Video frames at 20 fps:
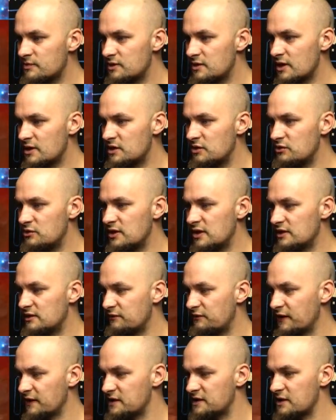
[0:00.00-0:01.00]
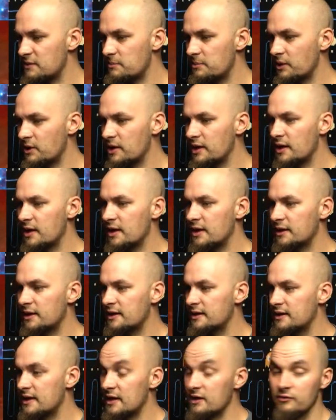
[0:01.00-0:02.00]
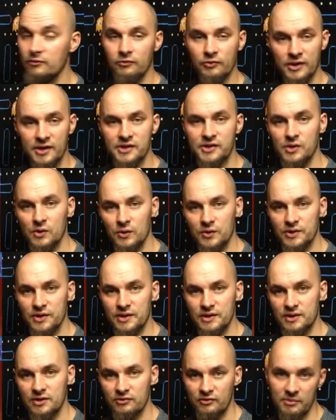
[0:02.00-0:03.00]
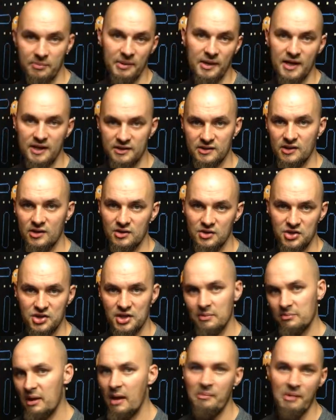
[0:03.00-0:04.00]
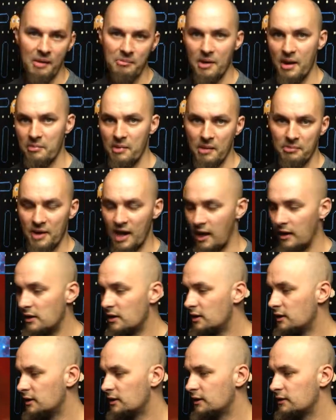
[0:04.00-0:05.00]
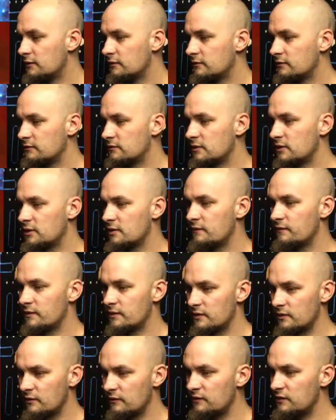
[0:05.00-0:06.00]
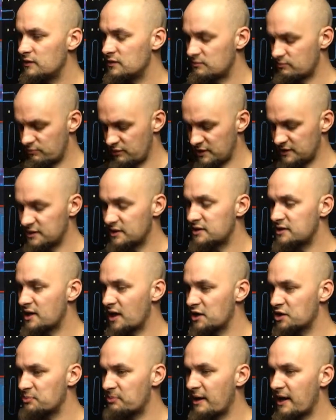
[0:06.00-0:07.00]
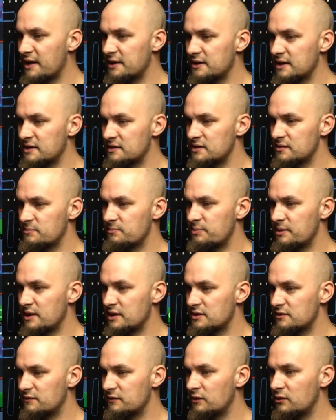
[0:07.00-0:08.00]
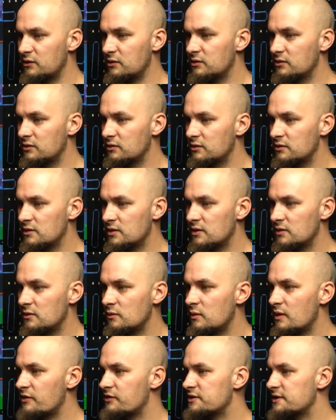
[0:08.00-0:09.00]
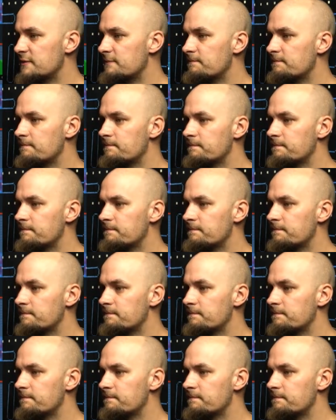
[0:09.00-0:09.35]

And you need to fix it by getting resources to repair certain shit, blah blah blah blah blah. If you press the touchpad, yes, PS4, where is it?